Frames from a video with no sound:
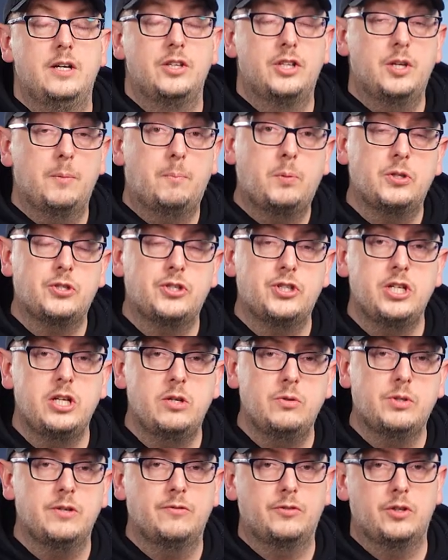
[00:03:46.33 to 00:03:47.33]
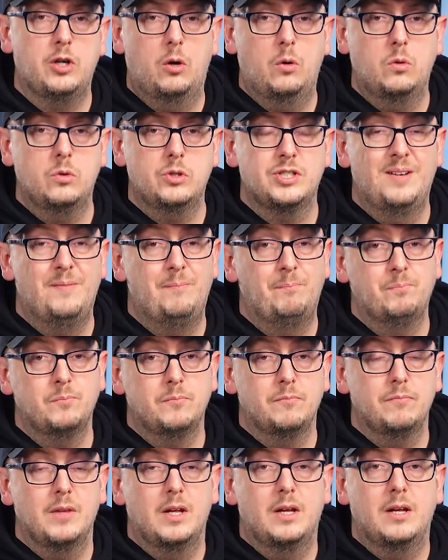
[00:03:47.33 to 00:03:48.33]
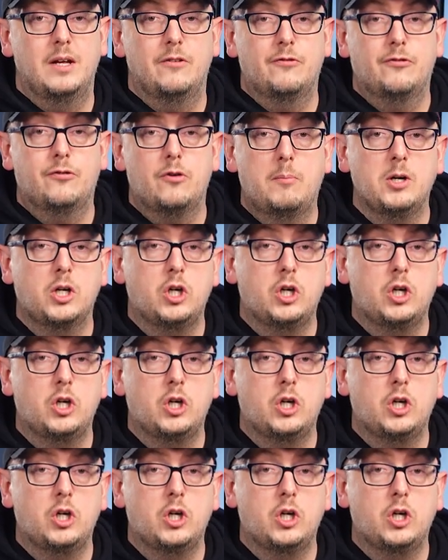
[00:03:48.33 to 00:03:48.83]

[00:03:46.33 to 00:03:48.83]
the pursuit of those from